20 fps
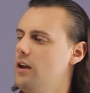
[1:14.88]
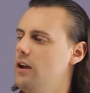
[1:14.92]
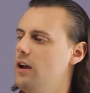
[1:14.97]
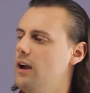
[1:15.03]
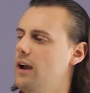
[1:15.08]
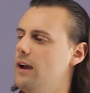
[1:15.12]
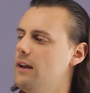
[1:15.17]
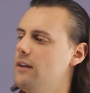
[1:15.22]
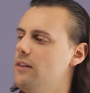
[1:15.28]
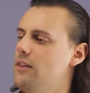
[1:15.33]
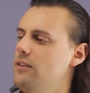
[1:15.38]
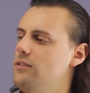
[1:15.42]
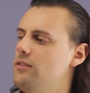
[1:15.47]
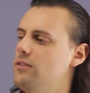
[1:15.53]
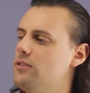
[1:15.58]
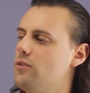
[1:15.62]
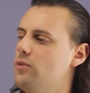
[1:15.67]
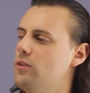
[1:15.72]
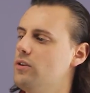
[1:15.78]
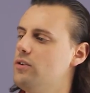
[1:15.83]
And this
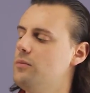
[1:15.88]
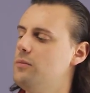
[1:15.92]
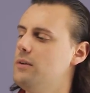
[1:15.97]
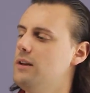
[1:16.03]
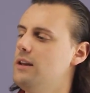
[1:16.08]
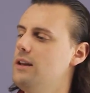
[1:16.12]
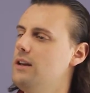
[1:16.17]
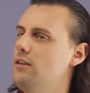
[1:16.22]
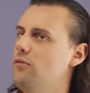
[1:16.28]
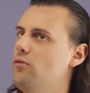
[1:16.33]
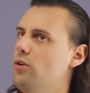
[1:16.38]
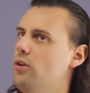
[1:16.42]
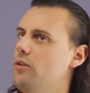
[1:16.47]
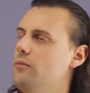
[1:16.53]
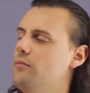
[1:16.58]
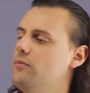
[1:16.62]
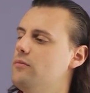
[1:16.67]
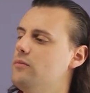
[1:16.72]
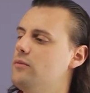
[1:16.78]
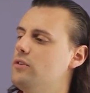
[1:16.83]
is going to be equal
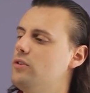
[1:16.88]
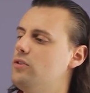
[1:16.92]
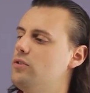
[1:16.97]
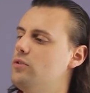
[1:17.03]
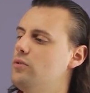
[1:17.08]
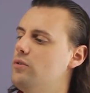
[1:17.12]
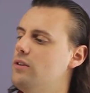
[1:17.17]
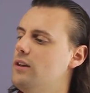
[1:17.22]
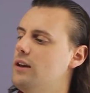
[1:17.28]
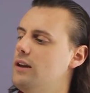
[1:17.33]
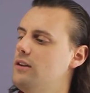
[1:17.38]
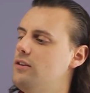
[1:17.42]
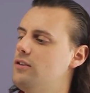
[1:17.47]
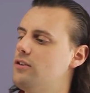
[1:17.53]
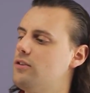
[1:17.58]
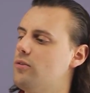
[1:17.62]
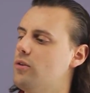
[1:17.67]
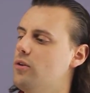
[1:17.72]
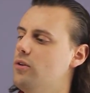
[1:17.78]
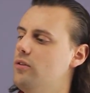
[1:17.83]
to the
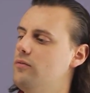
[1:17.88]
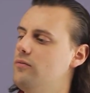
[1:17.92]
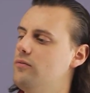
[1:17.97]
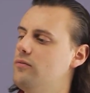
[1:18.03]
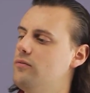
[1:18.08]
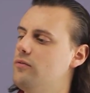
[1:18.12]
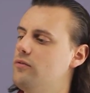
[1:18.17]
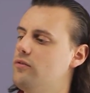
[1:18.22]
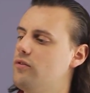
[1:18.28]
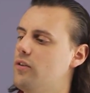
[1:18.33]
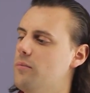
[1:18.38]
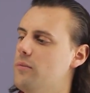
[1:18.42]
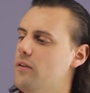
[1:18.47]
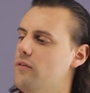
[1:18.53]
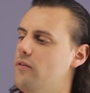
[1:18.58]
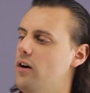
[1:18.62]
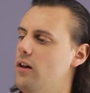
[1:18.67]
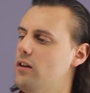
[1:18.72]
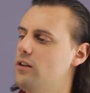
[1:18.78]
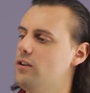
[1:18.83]
integral from the
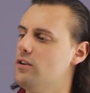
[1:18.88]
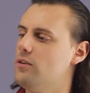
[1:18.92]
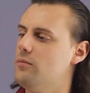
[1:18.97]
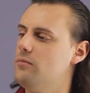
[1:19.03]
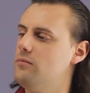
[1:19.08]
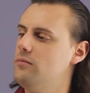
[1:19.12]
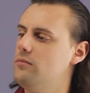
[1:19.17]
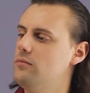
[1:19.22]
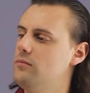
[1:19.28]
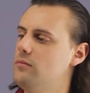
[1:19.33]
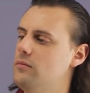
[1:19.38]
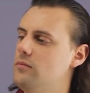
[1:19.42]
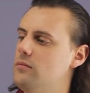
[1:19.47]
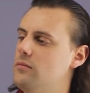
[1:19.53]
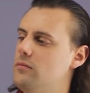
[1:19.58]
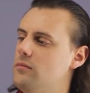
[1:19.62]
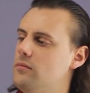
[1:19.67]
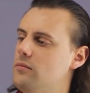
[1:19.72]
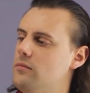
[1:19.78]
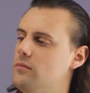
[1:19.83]
volume
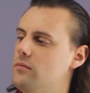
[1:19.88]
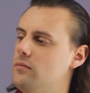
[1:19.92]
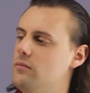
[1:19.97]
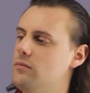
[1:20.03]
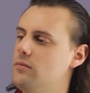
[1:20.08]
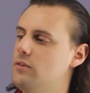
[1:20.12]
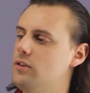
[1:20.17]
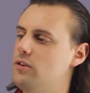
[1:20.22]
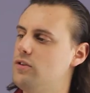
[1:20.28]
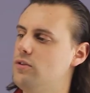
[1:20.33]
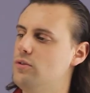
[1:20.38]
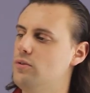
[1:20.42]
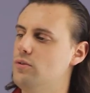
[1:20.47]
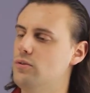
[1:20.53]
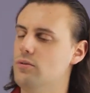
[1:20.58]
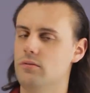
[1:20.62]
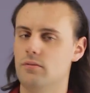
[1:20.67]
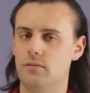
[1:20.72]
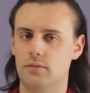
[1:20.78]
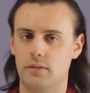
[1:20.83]

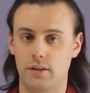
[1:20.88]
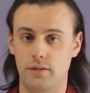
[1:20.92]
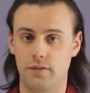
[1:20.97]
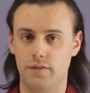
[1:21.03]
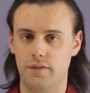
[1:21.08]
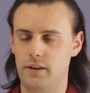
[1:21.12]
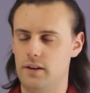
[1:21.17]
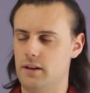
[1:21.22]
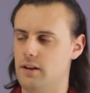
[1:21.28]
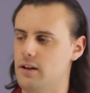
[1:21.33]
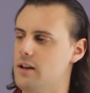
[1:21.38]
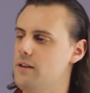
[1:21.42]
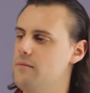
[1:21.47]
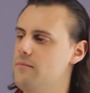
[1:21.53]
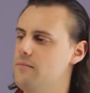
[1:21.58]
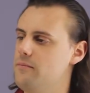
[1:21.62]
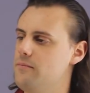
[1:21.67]
to infinity